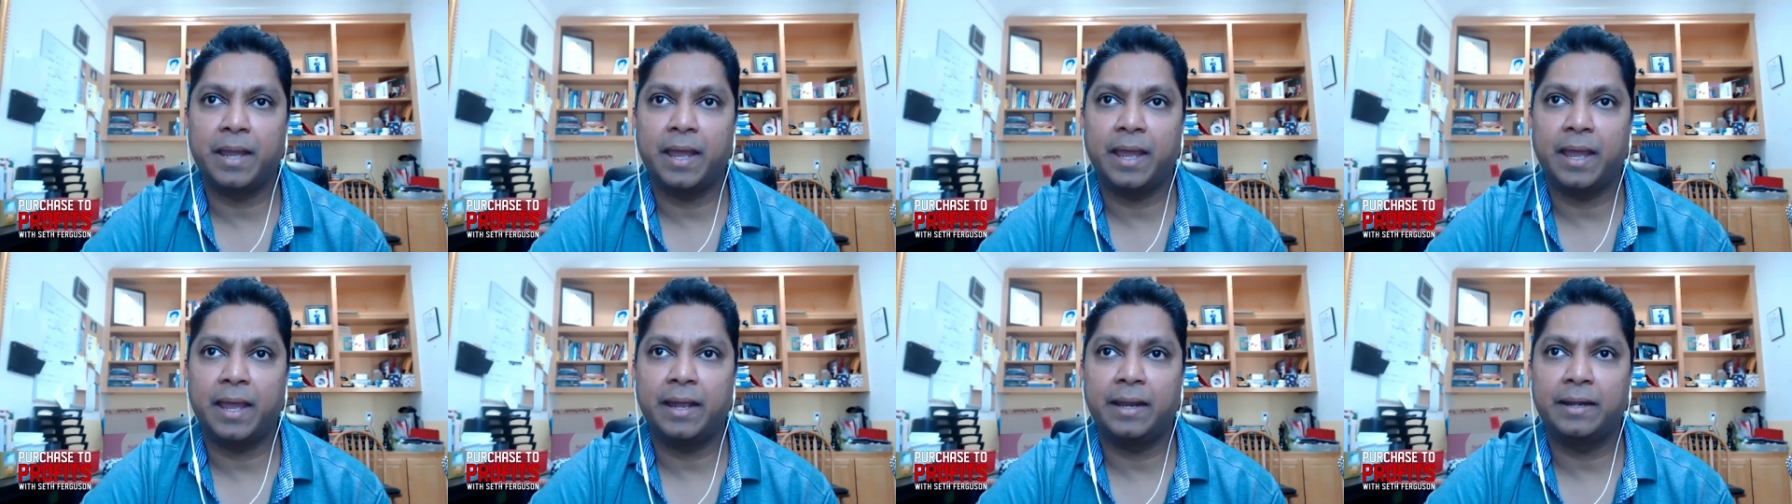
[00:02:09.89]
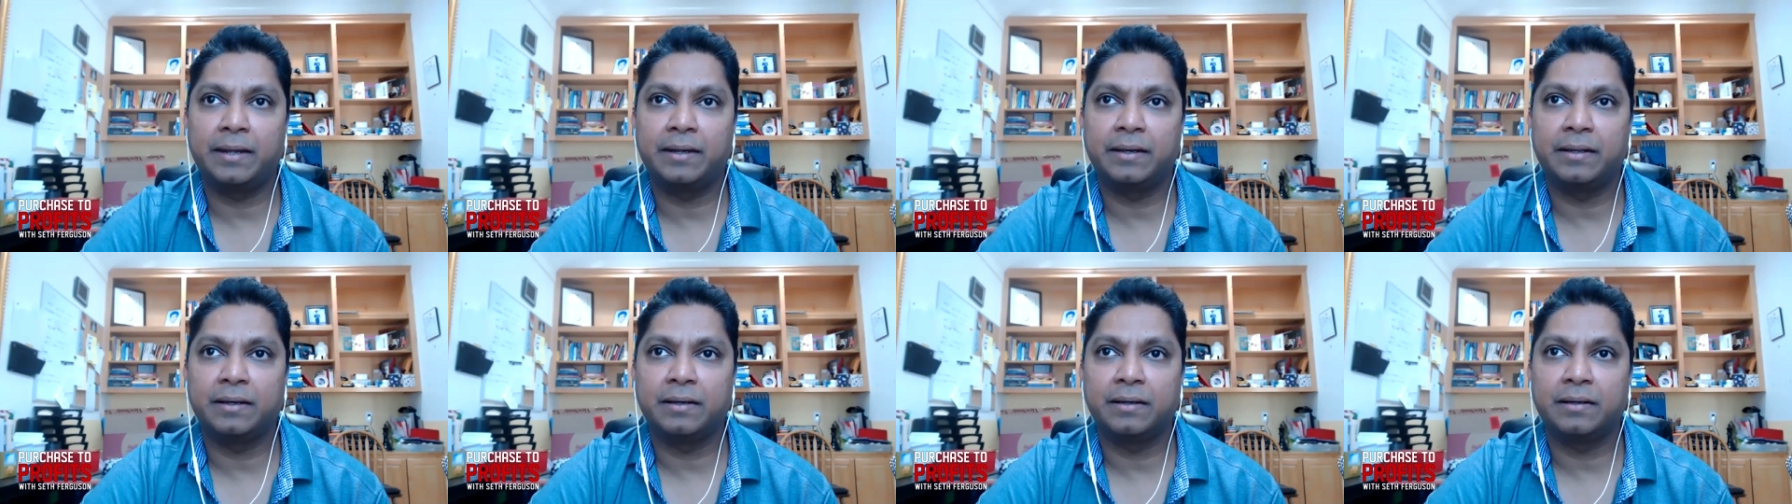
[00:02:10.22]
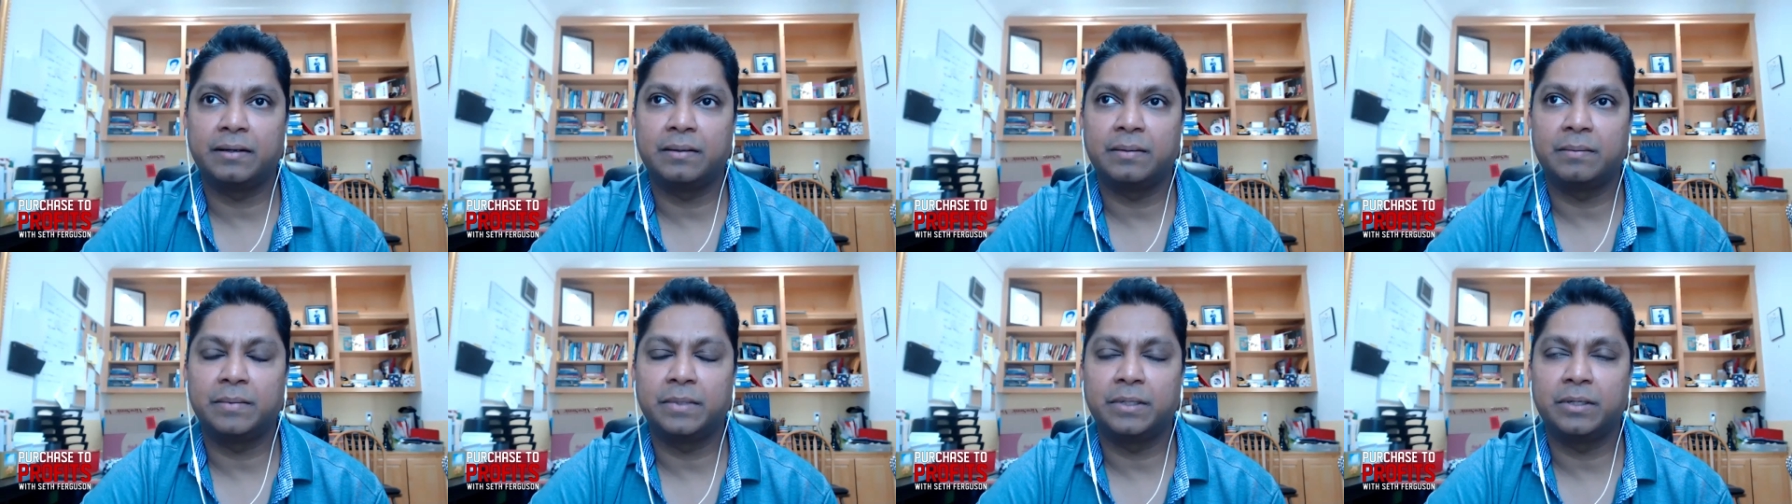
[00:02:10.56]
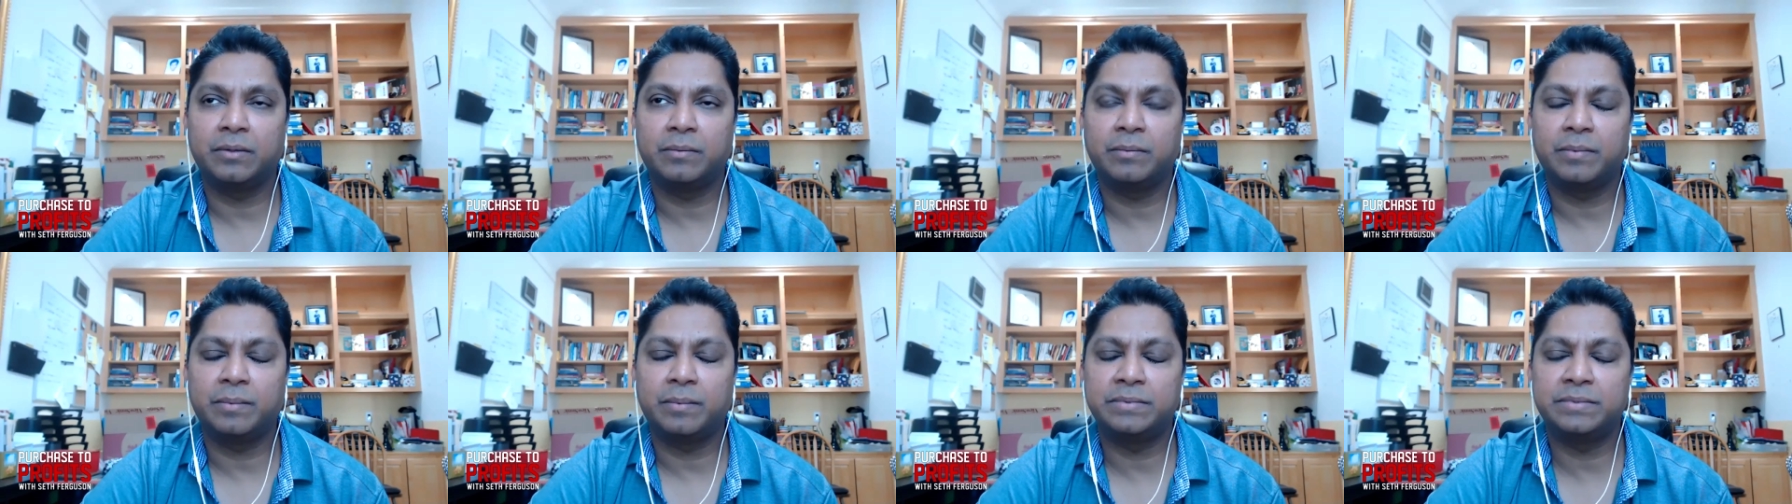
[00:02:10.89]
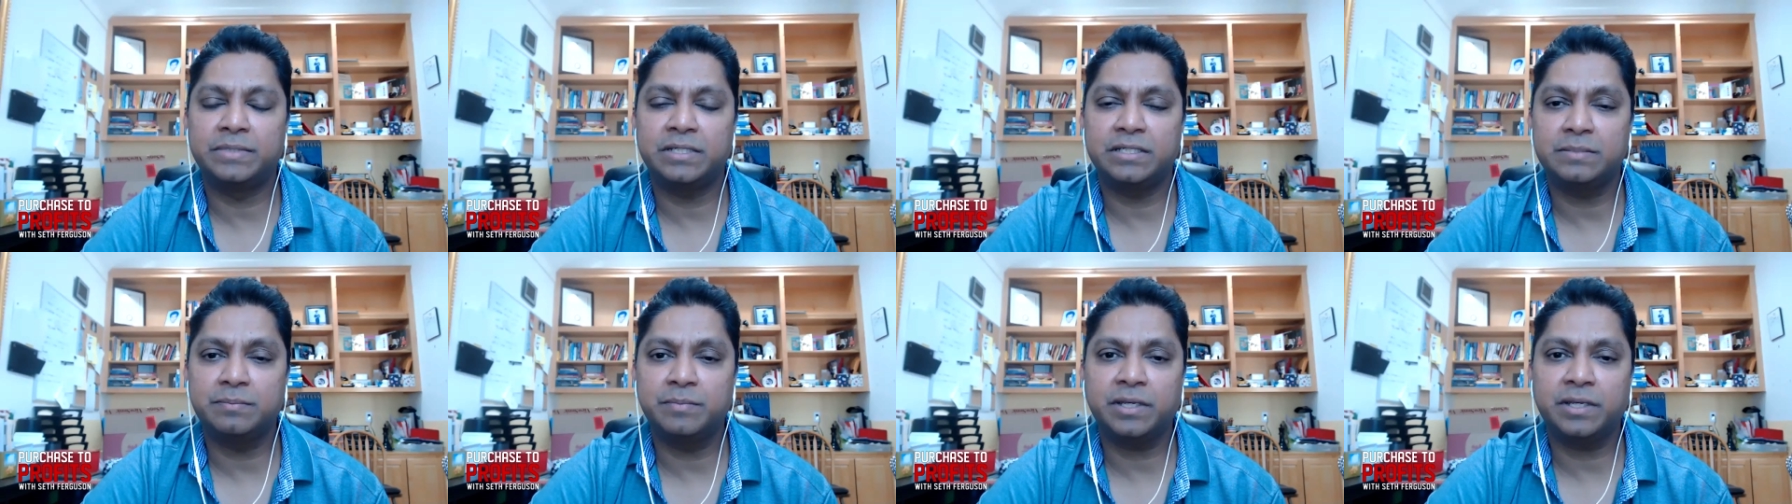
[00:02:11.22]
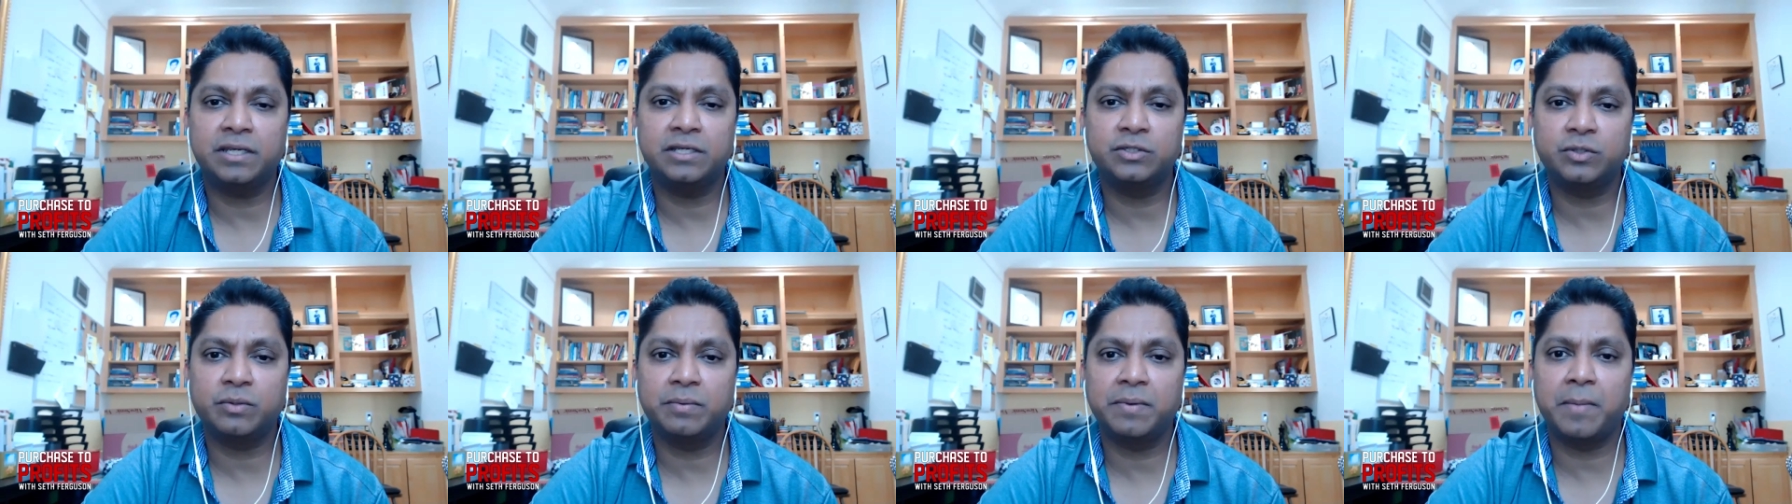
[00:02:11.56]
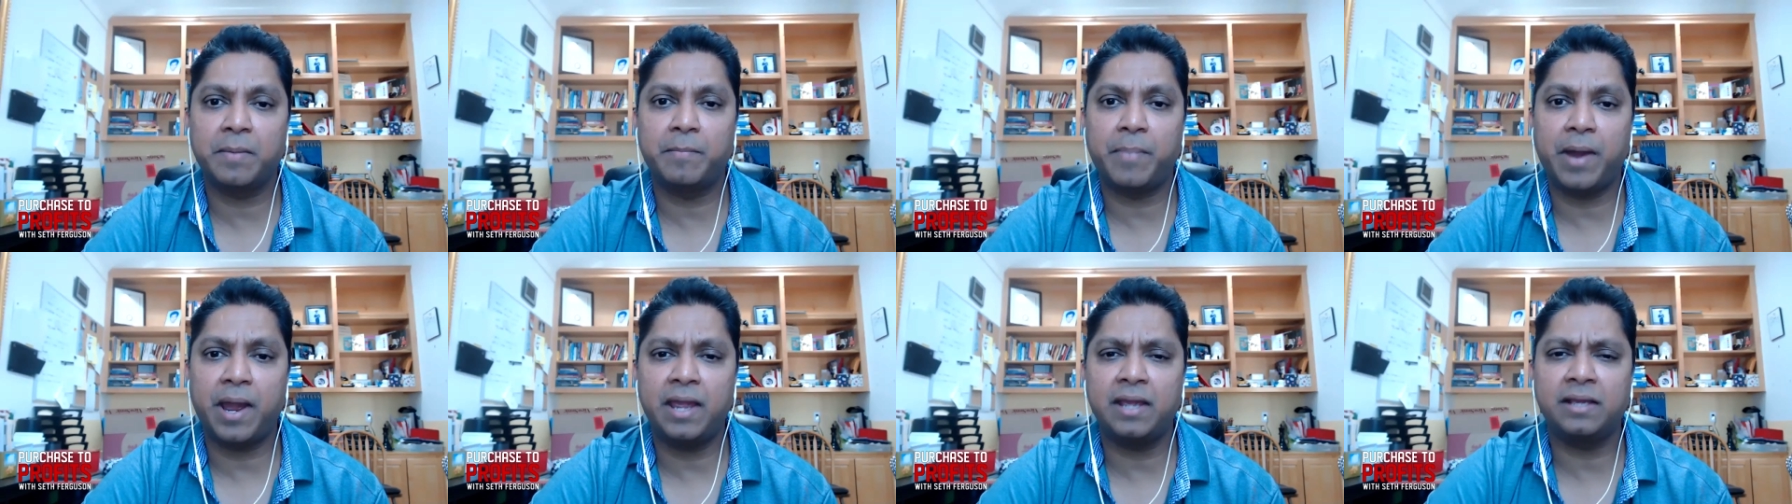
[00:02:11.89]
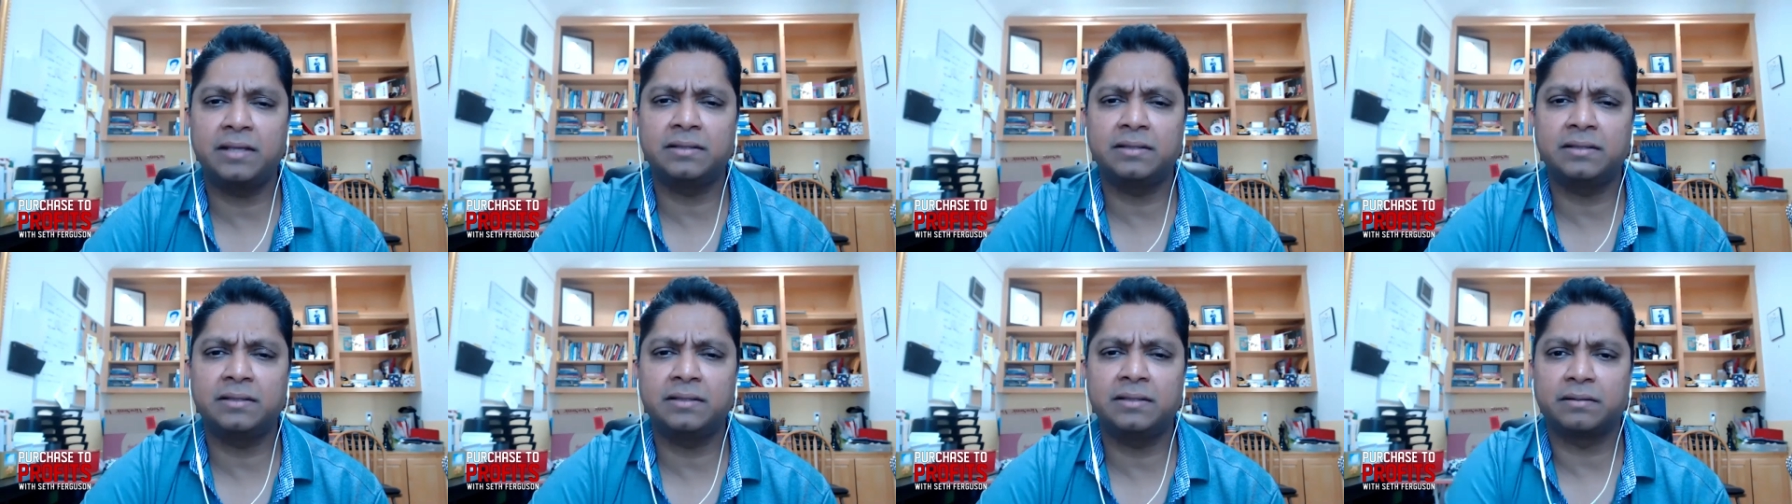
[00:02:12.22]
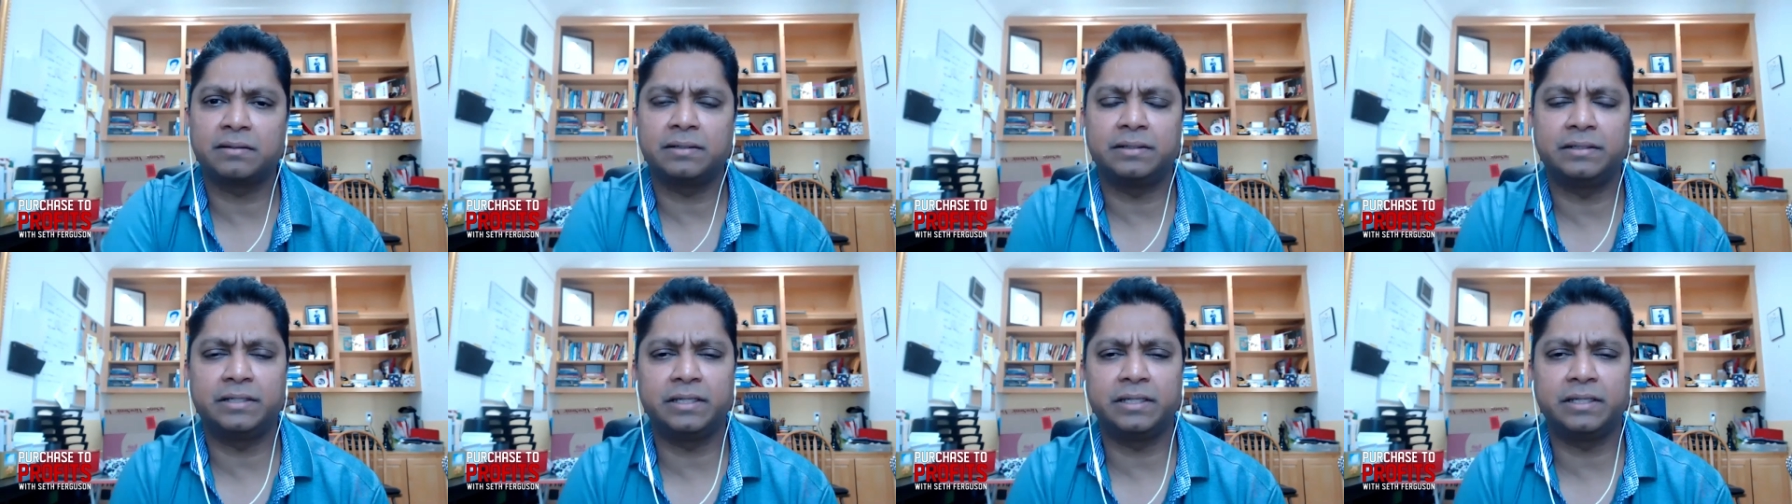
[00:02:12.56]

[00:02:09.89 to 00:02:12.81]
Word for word: and uh, you know just making sure we're buying the